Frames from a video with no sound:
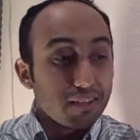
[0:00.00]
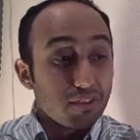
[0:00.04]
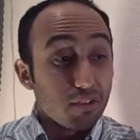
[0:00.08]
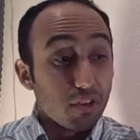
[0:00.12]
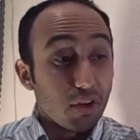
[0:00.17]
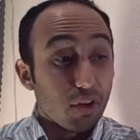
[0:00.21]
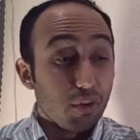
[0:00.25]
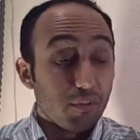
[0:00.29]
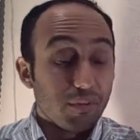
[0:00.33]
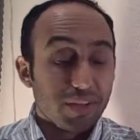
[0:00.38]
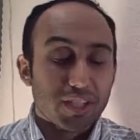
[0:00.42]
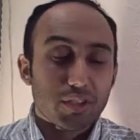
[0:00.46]

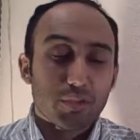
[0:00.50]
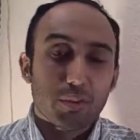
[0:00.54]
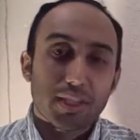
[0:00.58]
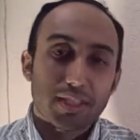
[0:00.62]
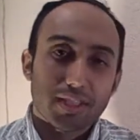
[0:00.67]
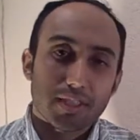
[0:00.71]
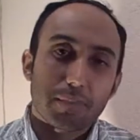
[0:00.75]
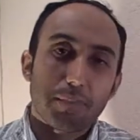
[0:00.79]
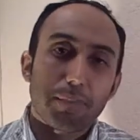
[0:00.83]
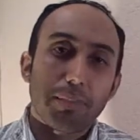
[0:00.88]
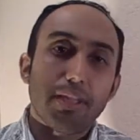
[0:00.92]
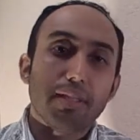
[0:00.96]
So
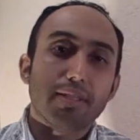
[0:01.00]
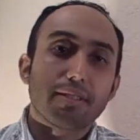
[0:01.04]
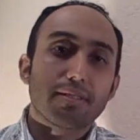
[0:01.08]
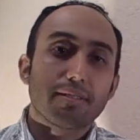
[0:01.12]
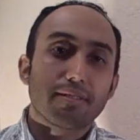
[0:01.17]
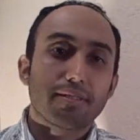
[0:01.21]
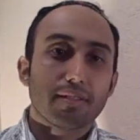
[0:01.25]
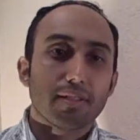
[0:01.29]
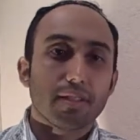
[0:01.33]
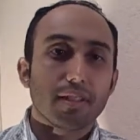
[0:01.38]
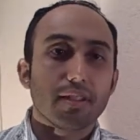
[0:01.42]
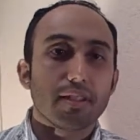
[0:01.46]
Venezuela
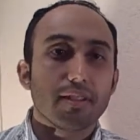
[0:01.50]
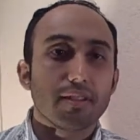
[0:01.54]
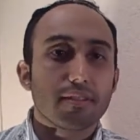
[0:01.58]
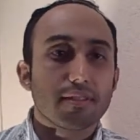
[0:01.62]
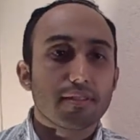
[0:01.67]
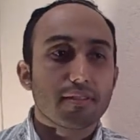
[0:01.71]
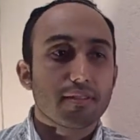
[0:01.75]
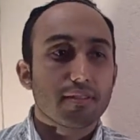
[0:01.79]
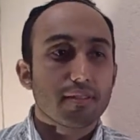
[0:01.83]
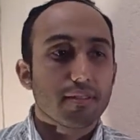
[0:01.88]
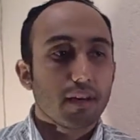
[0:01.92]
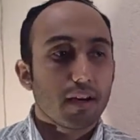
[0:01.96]
Speaks
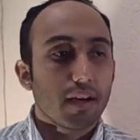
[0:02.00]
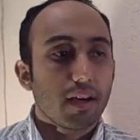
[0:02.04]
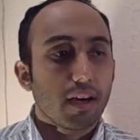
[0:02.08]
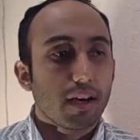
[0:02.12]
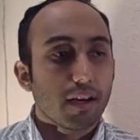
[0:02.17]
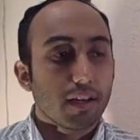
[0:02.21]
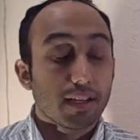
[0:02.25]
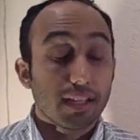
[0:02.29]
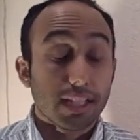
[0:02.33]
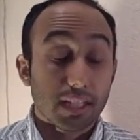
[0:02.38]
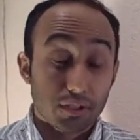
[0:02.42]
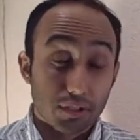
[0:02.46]
is
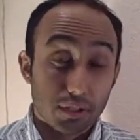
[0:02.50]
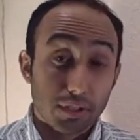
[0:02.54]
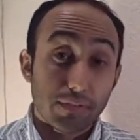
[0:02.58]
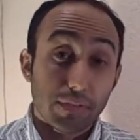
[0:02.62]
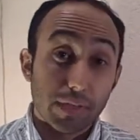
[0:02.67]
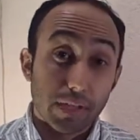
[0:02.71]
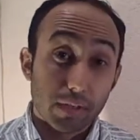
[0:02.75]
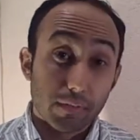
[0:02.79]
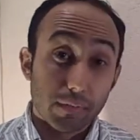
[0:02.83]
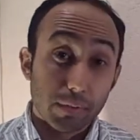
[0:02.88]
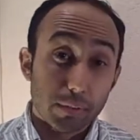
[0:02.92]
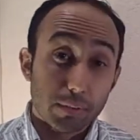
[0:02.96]
a collection
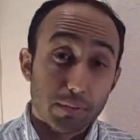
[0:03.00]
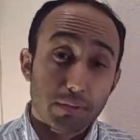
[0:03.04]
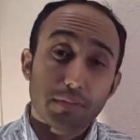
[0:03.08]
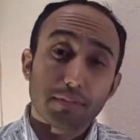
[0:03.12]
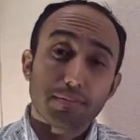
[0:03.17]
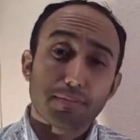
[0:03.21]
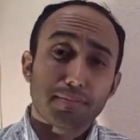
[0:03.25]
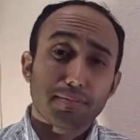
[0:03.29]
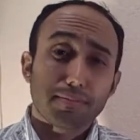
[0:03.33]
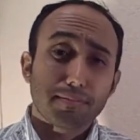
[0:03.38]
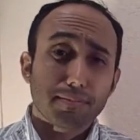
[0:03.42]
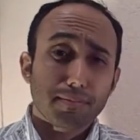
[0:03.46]
of interviews
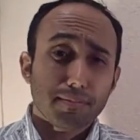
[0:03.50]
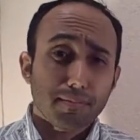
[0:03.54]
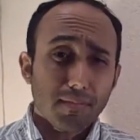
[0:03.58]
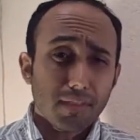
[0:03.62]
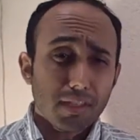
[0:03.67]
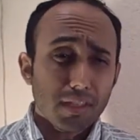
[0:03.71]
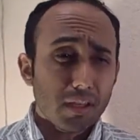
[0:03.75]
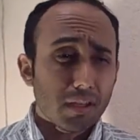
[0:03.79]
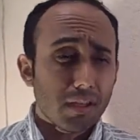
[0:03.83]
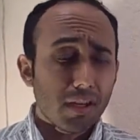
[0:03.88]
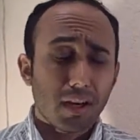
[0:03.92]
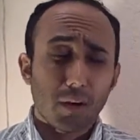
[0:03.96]

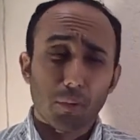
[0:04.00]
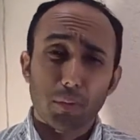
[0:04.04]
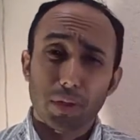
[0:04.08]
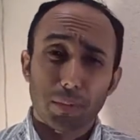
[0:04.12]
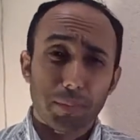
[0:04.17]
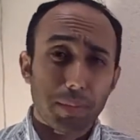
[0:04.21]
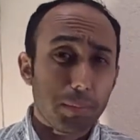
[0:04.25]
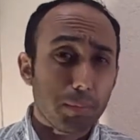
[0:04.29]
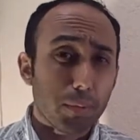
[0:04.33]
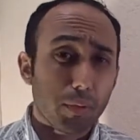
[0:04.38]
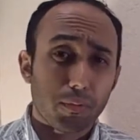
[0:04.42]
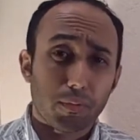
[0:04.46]

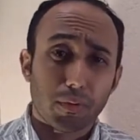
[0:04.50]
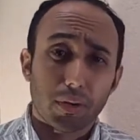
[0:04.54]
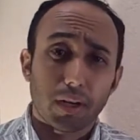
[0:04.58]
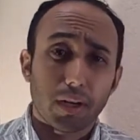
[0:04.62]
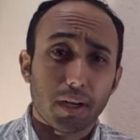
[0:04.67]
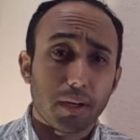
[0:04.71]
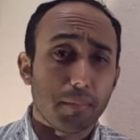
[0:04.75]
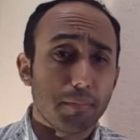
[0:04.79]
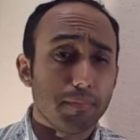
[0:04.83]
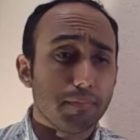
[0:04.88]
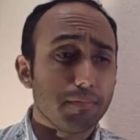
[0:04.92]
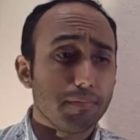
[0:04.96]
with people
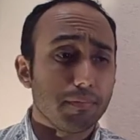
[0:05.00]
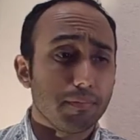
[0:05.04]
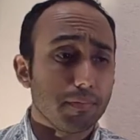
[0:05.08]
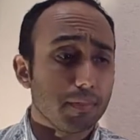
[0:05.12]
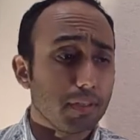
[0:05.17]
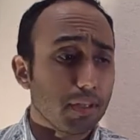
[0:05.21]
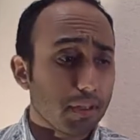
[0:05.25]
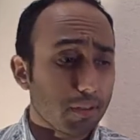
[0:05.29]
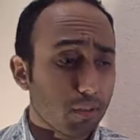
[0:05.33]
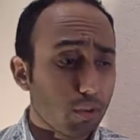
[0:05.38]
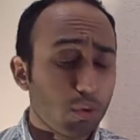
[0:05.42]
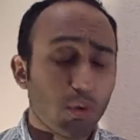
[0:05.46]
from
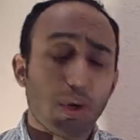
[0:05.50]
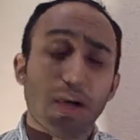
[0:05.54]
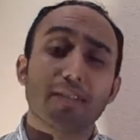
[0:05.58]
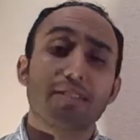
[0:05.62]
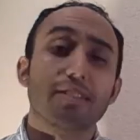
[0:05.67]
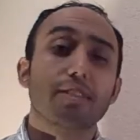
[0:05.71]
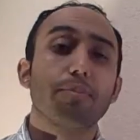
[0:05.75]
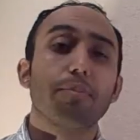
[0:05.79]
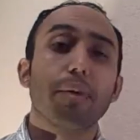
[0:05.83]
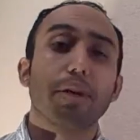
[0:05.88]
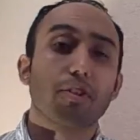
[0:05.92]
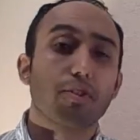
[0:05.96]

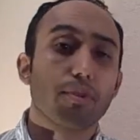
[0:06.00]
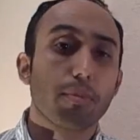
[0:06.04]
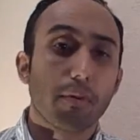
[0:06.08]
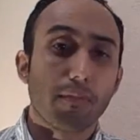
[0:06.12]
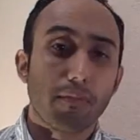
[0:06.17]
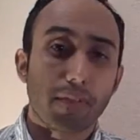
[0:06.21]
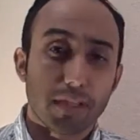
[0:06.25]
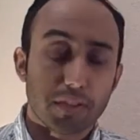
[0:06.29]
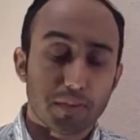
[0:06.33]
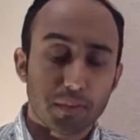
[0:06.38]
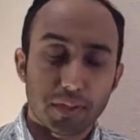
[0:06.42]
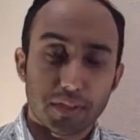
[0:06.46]
across the spectrum
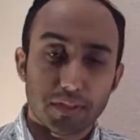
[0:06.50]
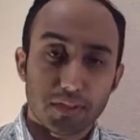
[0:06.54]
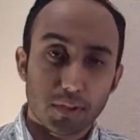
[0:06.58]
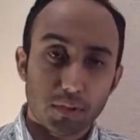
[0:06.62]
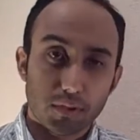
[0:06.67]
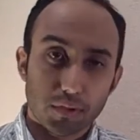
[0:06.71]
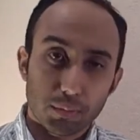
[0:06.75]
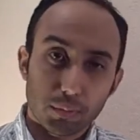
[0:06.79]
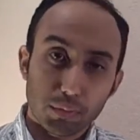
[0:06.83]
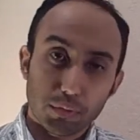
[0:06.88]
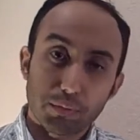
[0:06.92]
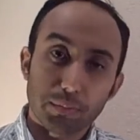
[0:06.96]
of Venezuelan
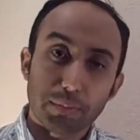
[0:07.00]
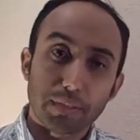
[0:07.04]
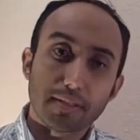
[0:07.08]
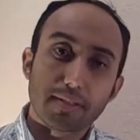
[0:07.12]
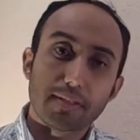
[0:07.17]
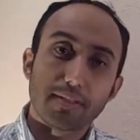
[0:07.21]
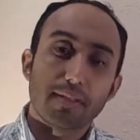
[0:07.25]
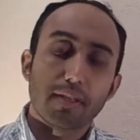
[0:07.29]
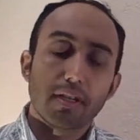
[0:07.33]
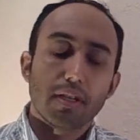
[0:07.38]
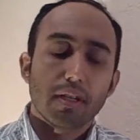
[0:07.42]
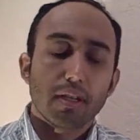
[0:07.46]
social
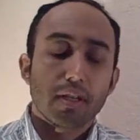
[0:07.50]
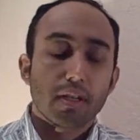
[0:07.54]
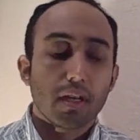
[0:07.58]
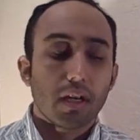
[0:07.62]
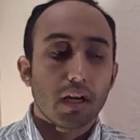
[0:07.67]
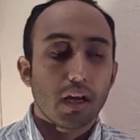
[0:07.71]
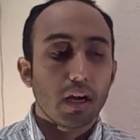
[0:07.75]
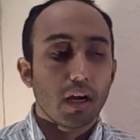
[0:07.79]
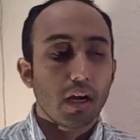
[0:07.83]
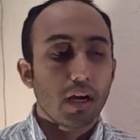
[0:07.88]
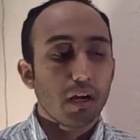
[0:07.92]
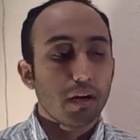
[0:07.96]
movements.
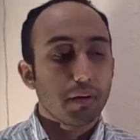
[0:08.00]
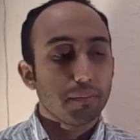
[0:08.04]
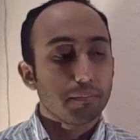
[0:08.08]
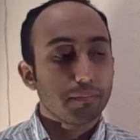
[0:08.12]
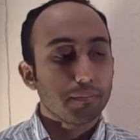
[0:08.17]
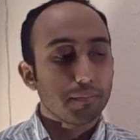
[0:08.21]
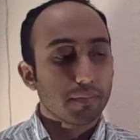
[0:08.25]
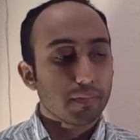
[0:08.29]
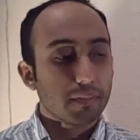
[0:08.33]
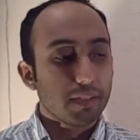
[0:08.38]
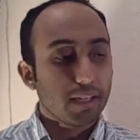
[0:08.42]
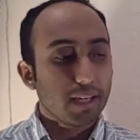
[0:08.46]

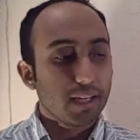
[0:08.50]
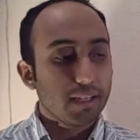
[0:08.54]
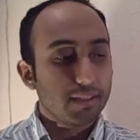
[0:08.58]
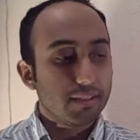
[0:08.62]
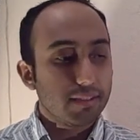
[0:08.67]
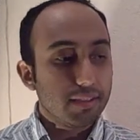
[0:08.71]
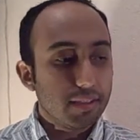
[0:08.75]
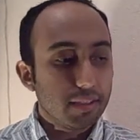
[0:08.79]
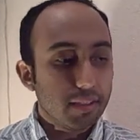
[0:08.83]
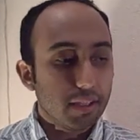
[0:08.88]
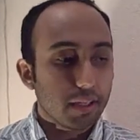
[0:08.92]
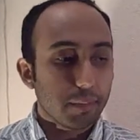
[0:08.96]
The
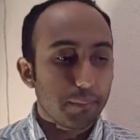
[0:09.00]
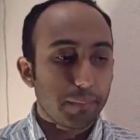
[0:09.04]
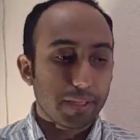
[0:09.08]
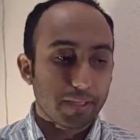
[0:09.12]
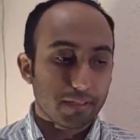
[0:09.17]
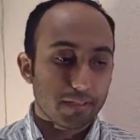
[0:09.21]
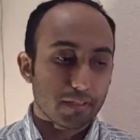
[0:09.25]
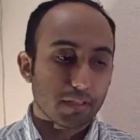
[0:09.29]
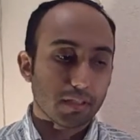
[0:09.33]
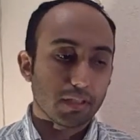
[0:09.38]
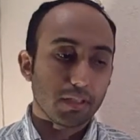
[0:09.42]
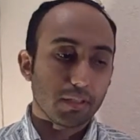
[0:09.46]
idea
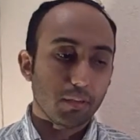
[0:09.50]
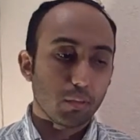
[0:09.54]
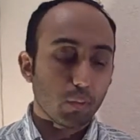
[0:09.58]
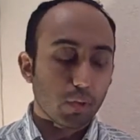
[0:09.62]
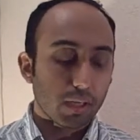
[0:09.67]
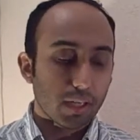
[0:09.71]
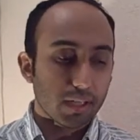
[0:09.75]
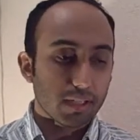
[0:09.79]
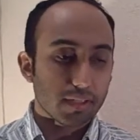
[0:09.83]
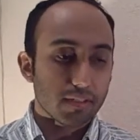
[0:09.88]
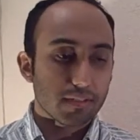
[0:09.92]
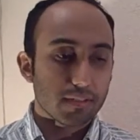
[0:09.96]
basically
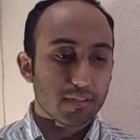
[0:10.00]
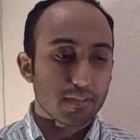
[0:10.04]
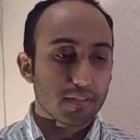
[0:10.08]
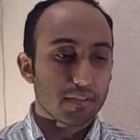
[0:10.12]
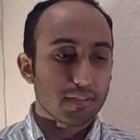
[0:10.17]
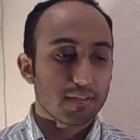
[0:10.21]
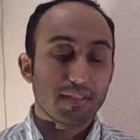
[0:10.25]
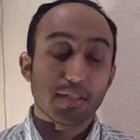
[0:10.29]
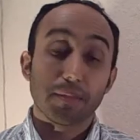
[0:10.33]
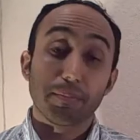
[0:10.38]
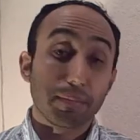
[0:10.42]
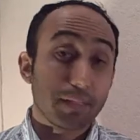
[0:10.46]
was
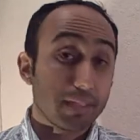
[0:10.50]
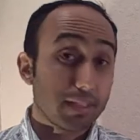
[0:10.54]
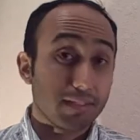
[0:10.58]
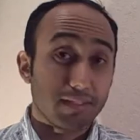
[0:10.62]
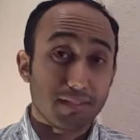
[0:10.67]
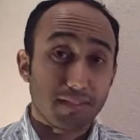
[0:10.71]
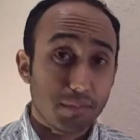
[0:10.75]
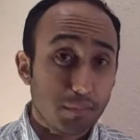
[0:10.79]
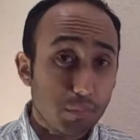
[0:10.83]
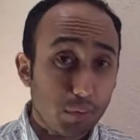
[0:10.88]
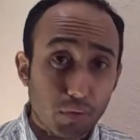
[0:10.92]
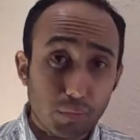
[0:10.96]
simply
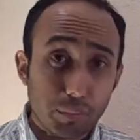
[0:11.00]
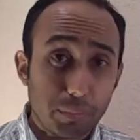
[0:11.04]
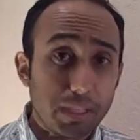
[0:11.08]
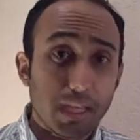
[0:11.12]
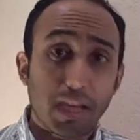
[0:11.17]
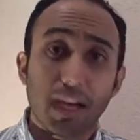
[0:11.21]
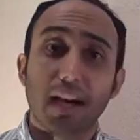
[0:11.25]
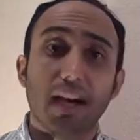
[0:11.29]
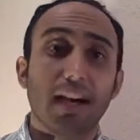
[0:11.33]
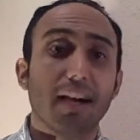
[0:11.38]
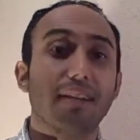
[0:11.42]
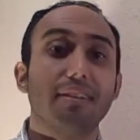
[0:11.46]
to move
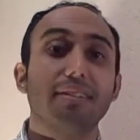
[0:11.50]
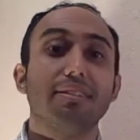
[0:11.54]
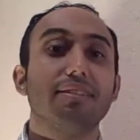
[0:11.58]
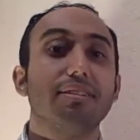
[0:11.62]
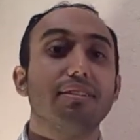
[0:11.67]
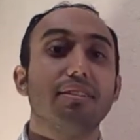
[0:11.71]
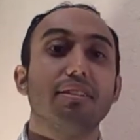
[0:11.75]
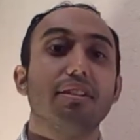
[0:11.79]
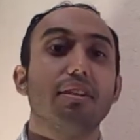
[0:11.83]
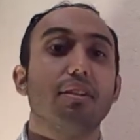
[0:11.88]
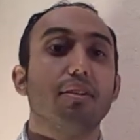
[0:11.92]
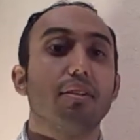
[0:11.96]
beyond,
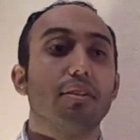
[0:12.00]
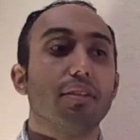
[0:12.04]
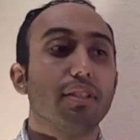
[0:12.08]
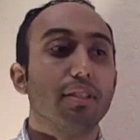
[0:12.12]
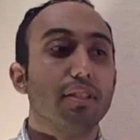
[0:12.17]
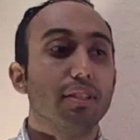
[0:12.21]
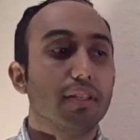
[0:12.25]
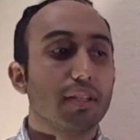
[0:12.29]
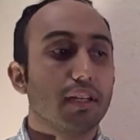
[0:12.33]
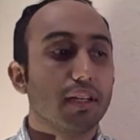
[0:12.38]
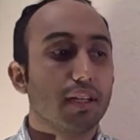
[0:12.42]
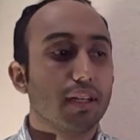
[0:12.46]

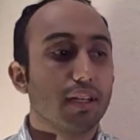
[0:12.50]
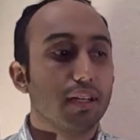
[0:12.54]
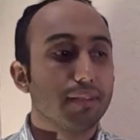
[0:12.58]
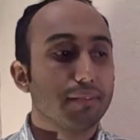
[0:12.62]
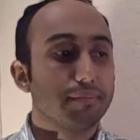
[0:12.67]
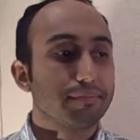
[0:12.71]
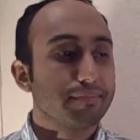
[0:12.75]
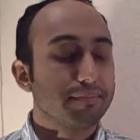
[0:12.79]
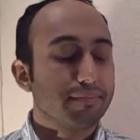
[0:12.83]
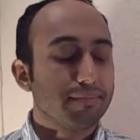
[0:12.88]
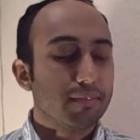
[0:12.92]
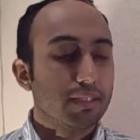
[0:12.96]

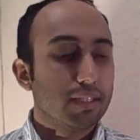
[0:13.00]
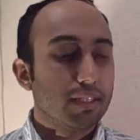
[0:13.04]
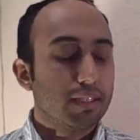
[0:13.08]
the